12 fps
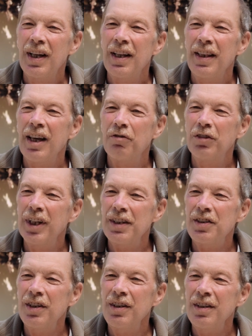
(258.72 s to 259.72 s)
They have
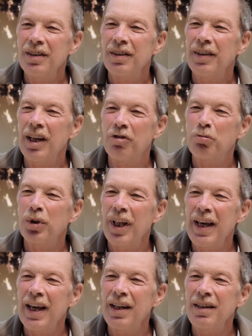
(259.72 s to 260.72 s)
listened, they have
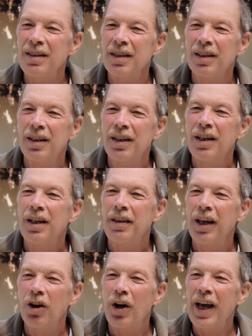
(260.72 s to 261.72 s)
planned,
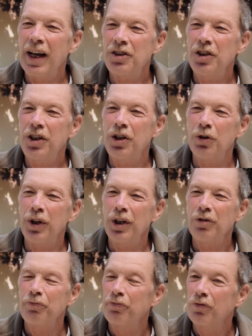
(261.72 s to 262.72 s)
they are
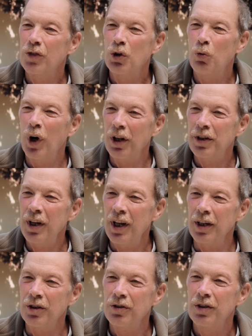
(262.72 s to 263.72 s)
executing. Well
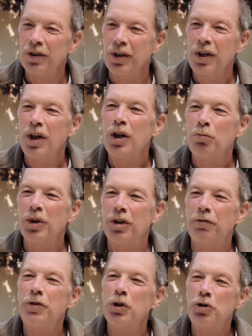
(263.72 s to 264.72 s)
done. But the
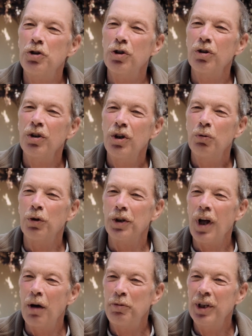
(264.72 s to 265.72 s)
future will
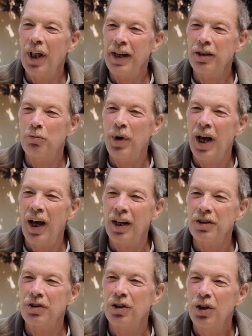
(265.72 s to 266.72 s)
not be like the
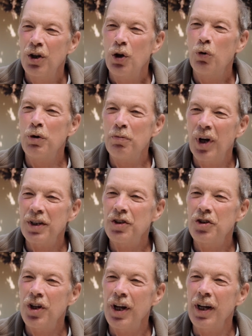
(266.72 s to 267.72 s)
past. We must
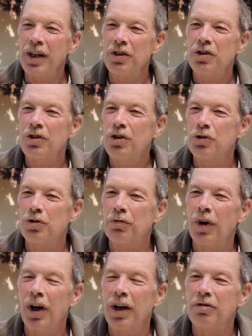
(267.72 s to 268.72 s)
change to
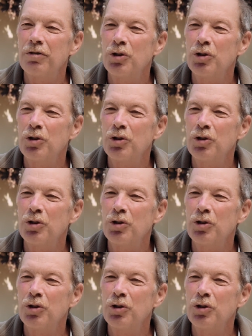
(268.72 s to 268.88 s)
survive.